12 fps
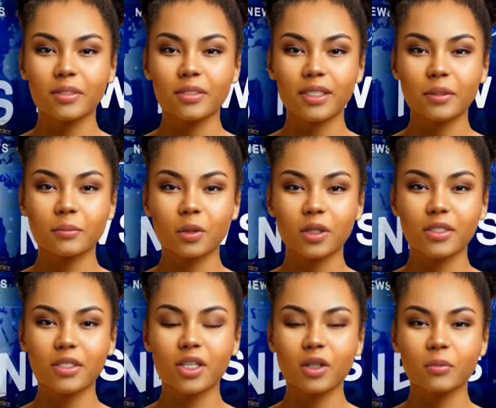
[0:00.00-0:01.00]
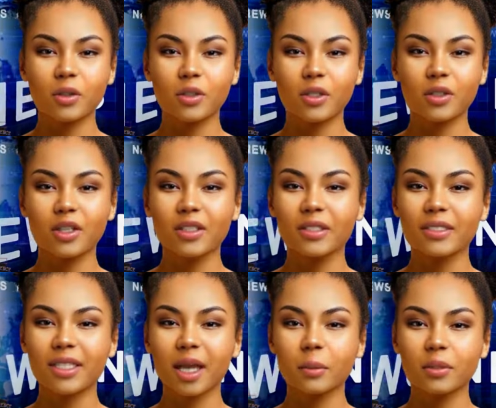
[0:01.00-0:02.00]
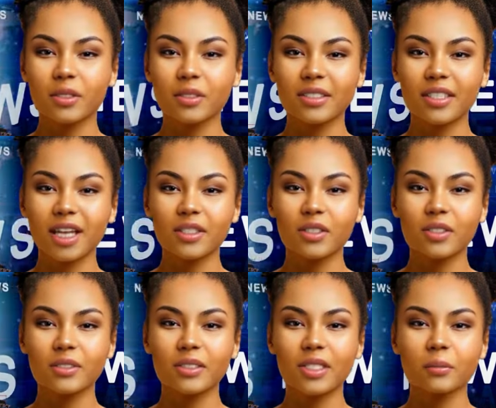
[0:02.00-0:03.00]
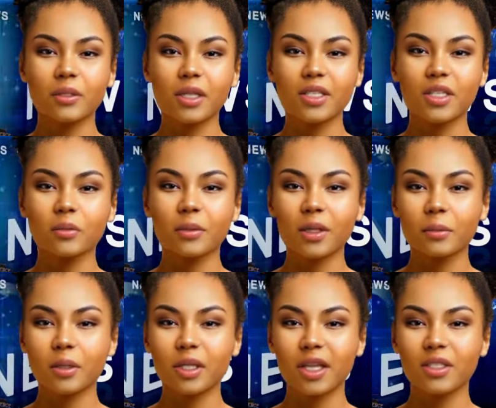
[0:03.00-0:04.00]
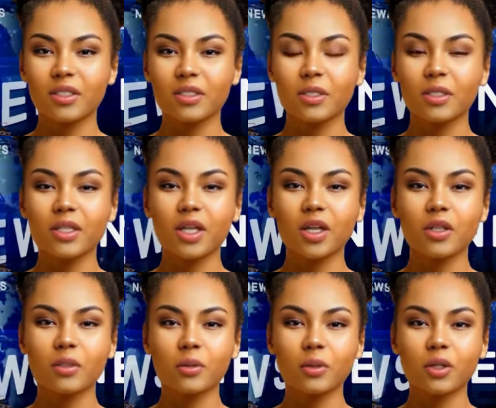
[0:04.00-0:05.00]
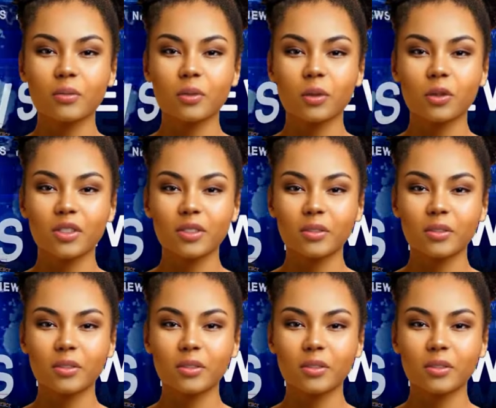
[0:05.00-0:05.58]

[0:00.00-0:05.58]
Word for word: Some voices go further, labeling these actions as potential manipulation to secure future voters